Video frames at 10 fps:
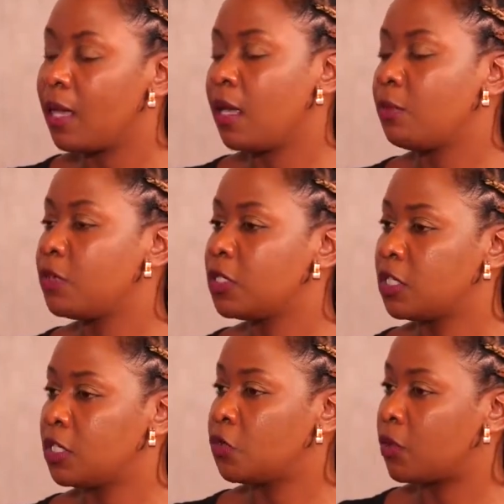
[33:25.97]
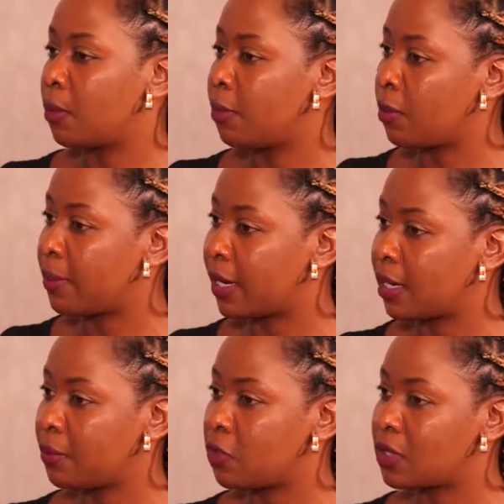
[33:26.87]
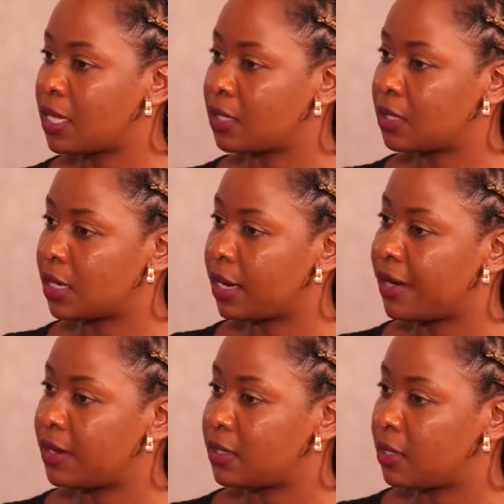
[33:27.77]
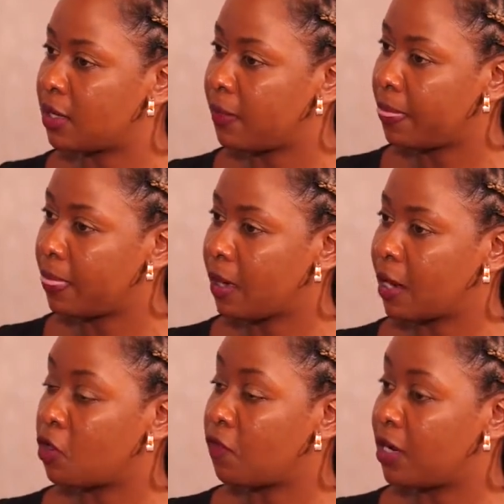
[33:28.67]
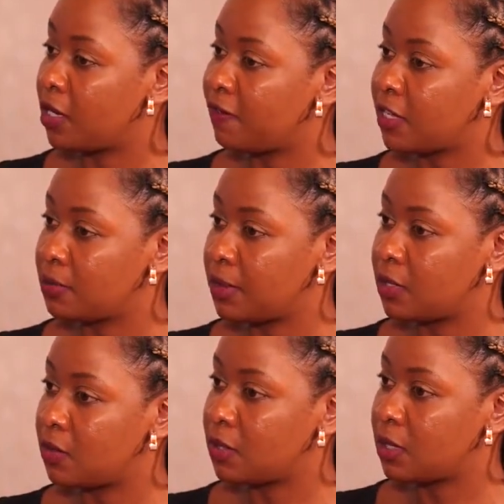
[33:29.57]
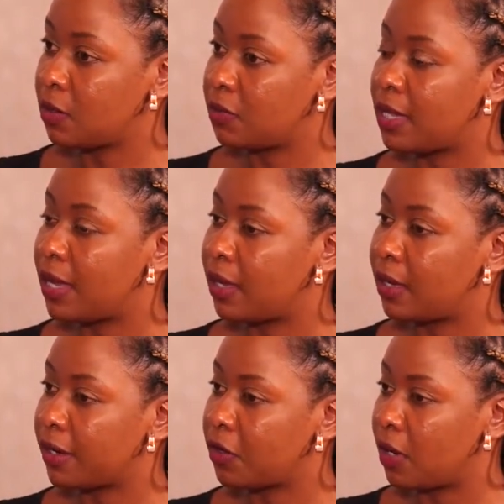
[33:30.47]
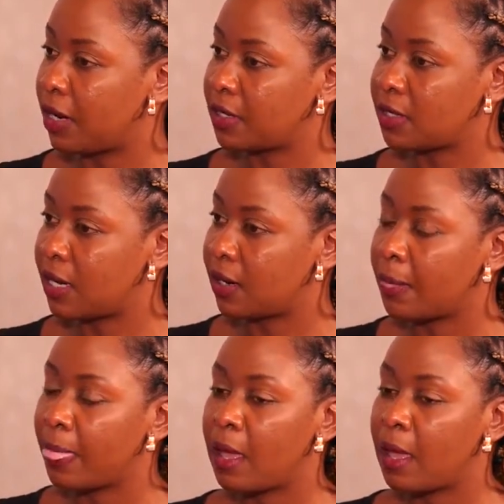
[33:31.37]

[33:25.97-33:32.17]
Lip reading: and put it into the bond market, because that is a guaranteed kind of an investment, you see, with a regular return.